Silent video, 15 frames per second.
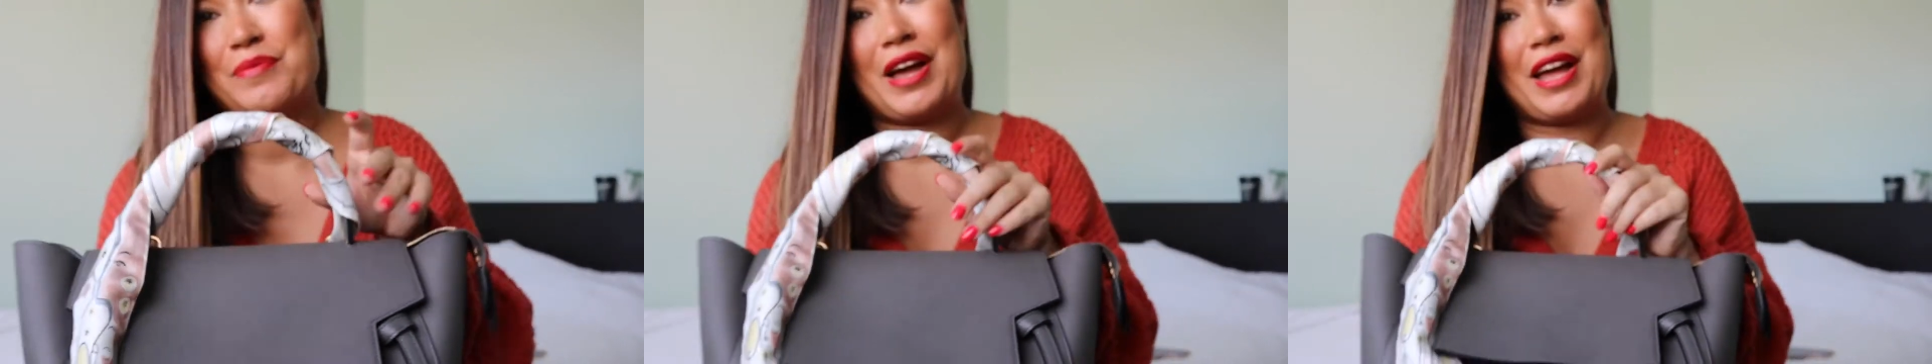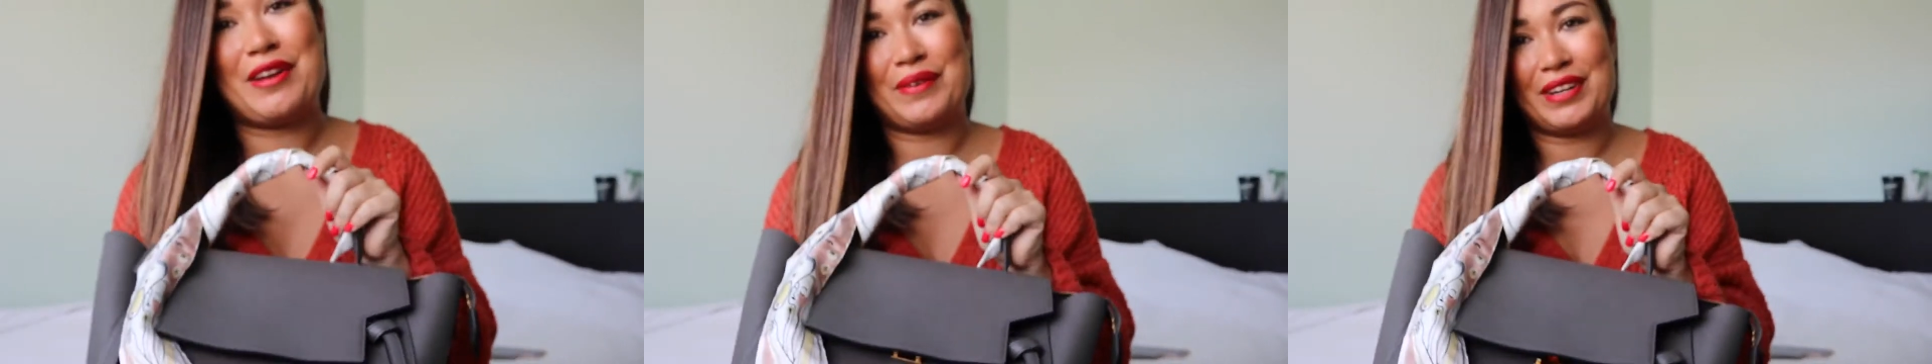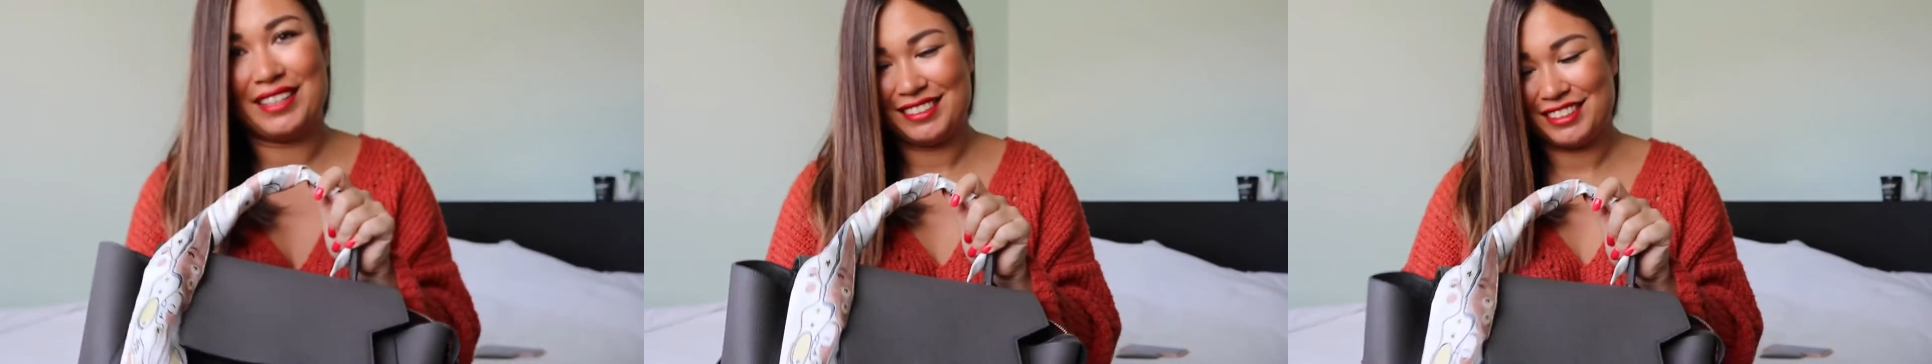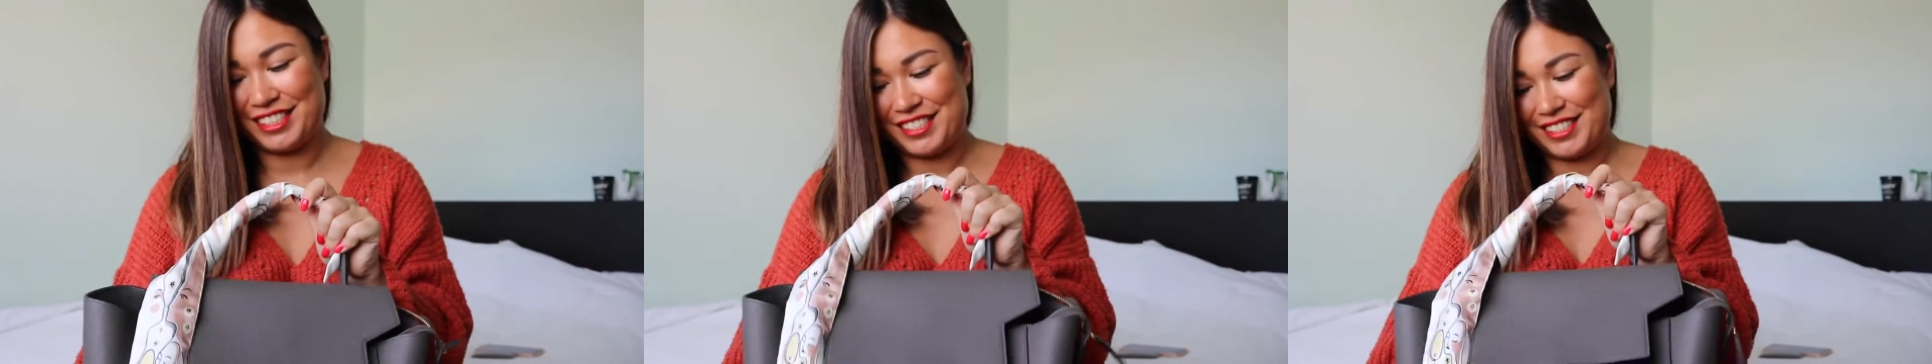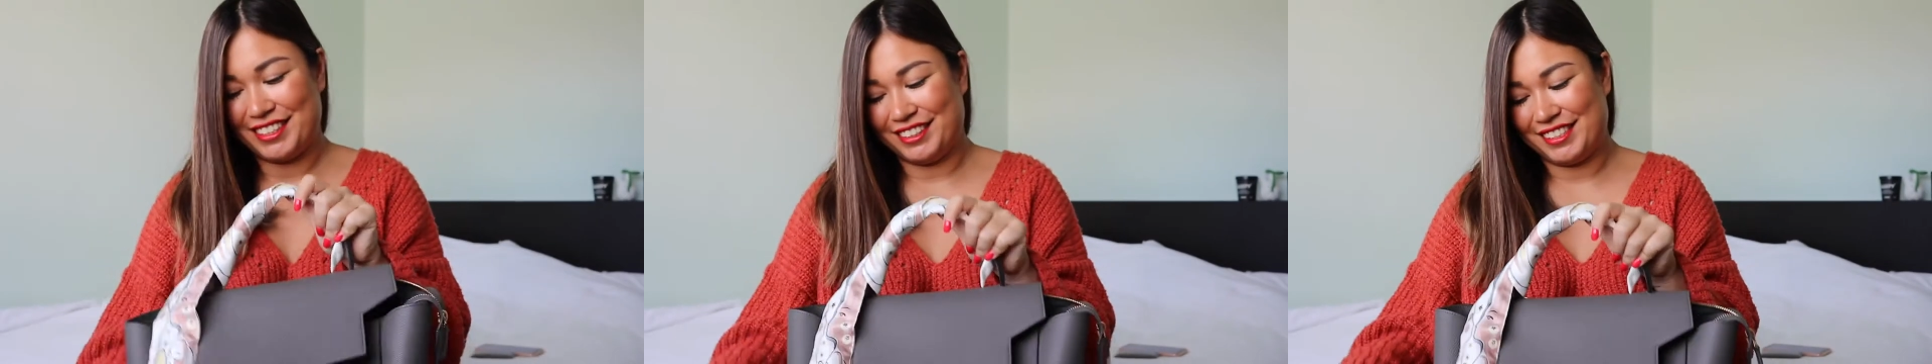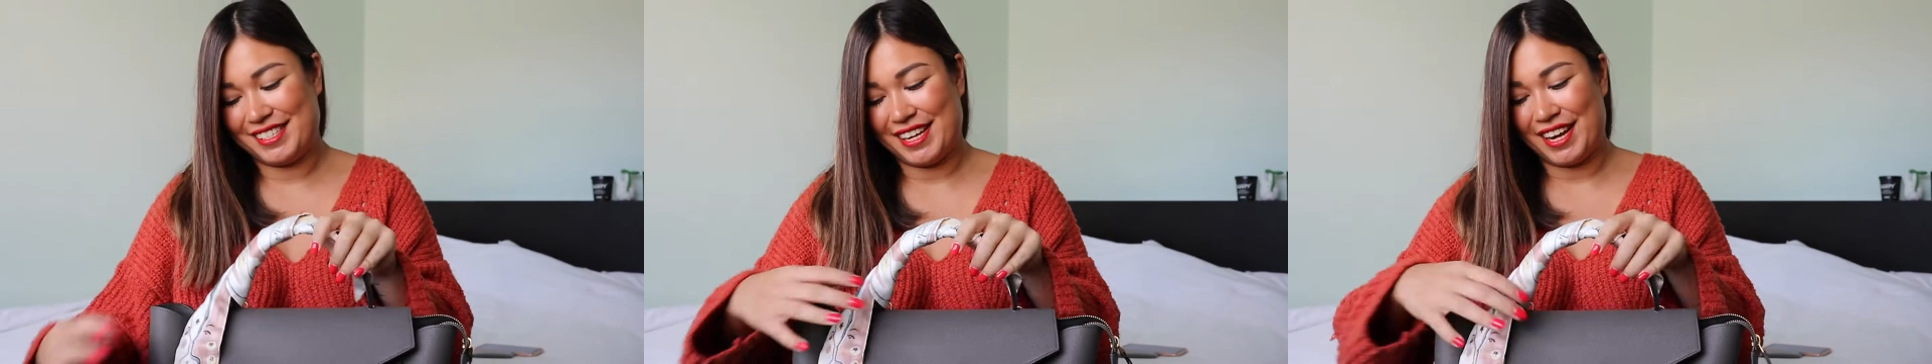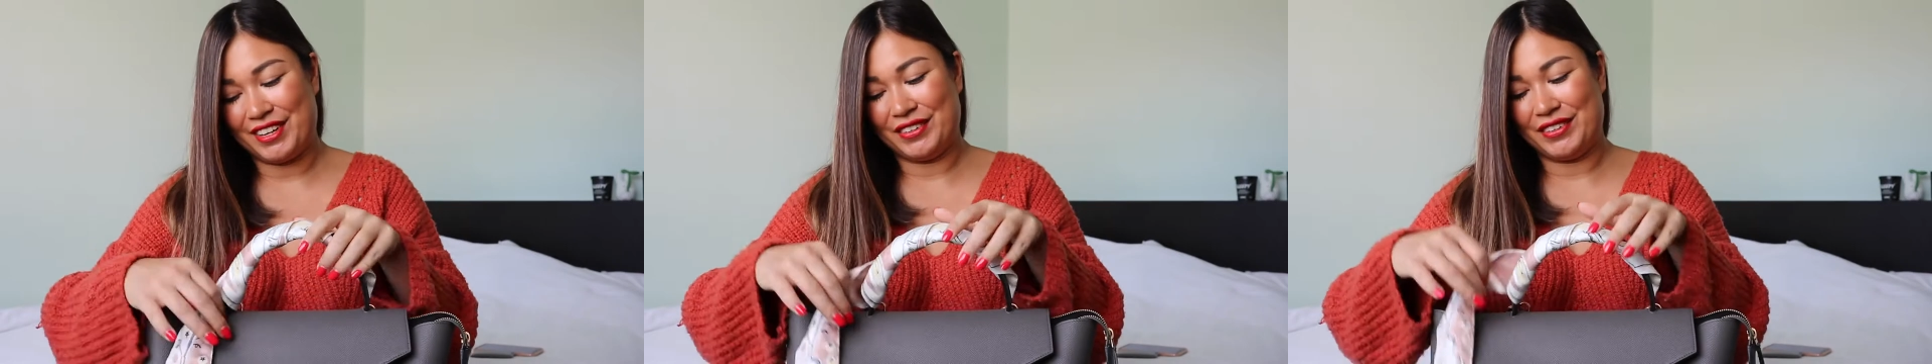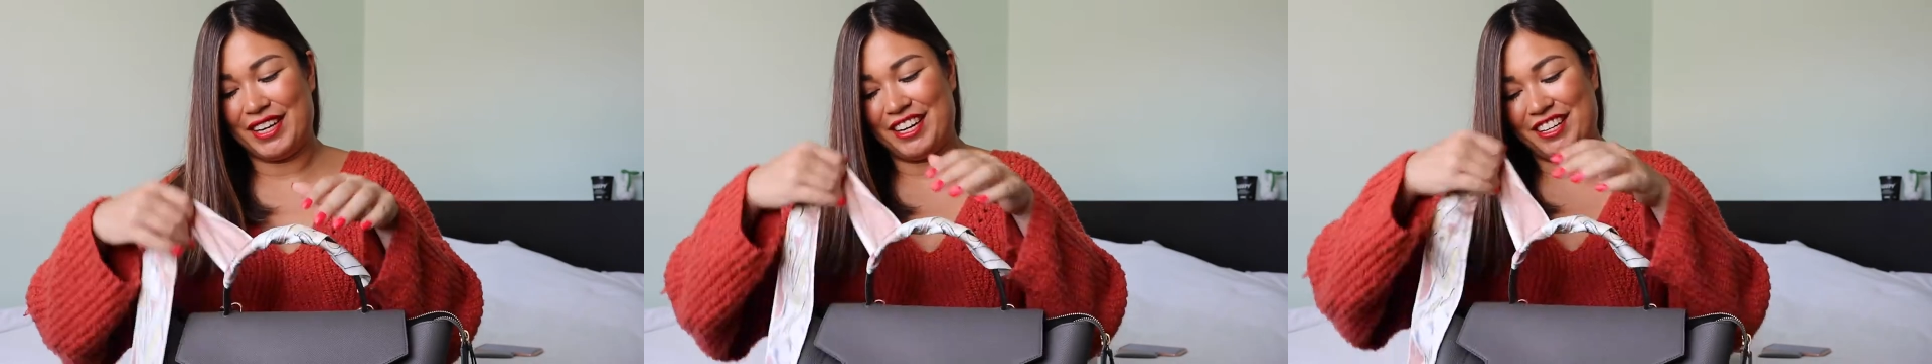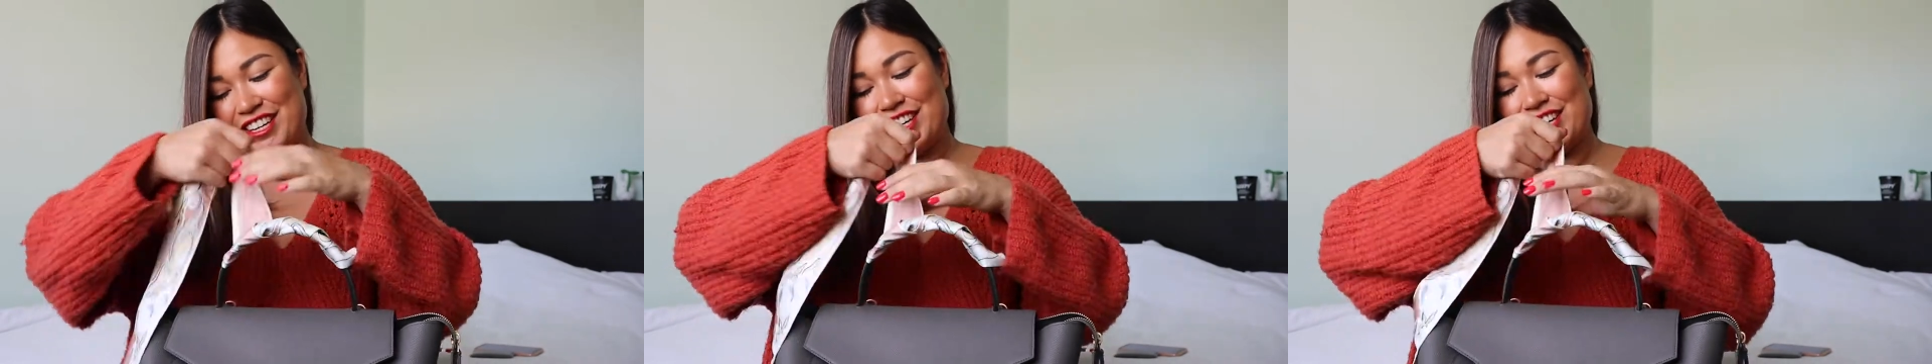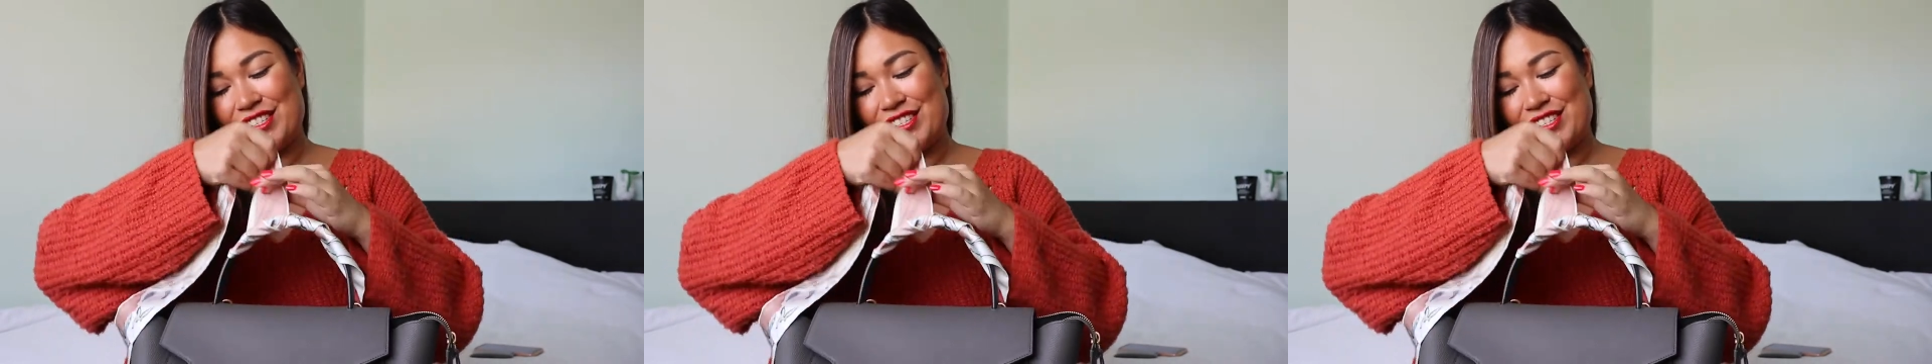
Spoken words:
But anyway, just a little side note here.